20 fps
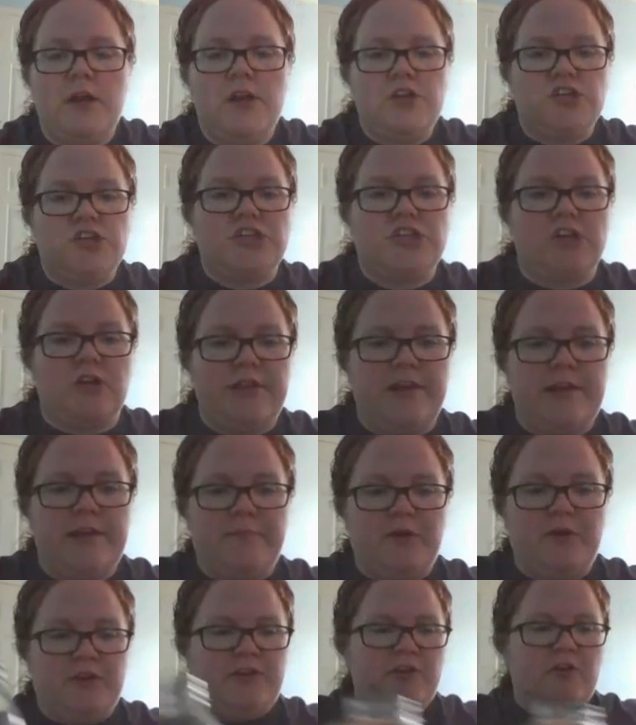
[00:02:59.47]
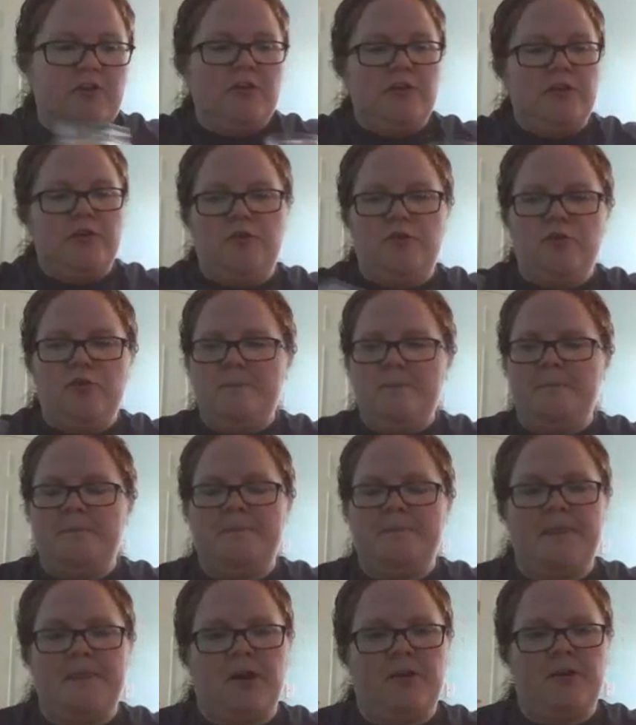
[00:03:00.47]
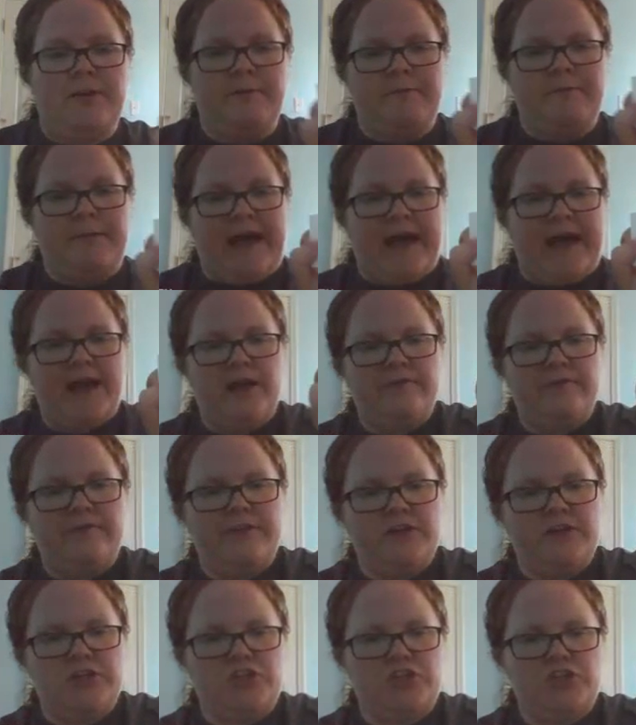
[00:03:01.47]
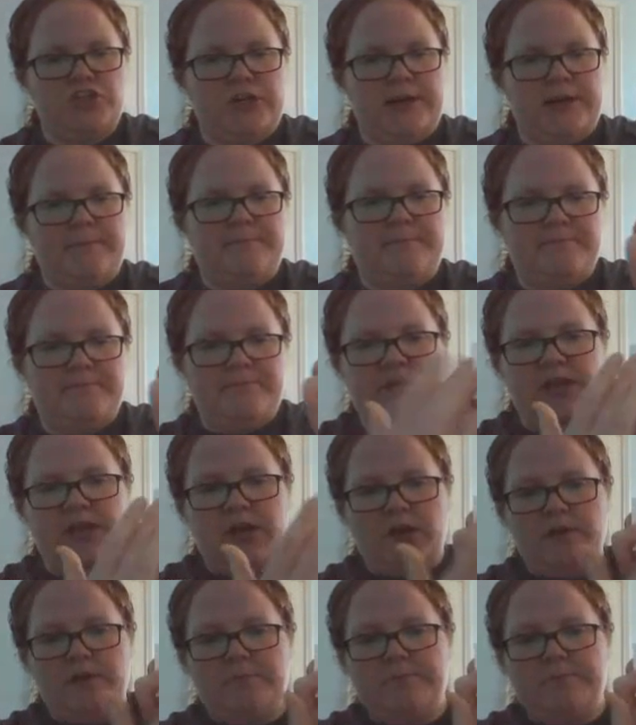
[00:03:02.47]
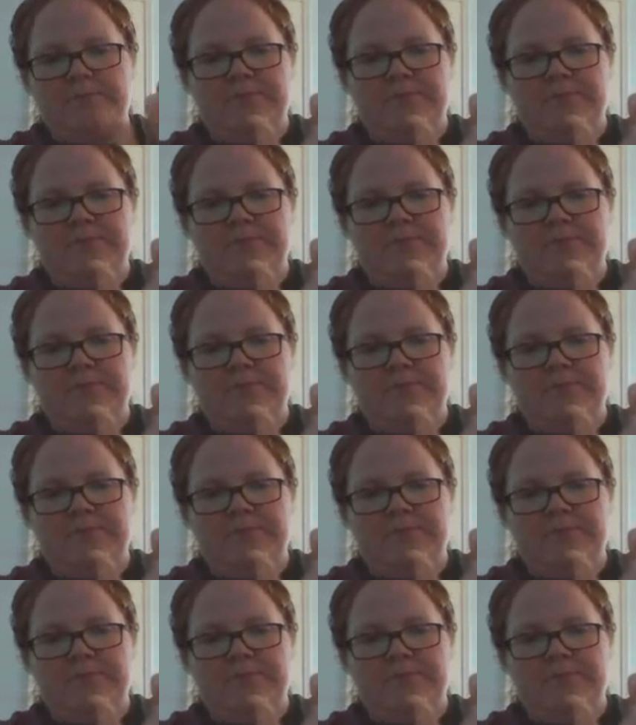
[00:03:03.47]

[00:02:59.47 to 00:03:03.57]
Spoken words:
So they put their glue on the back of their strip here,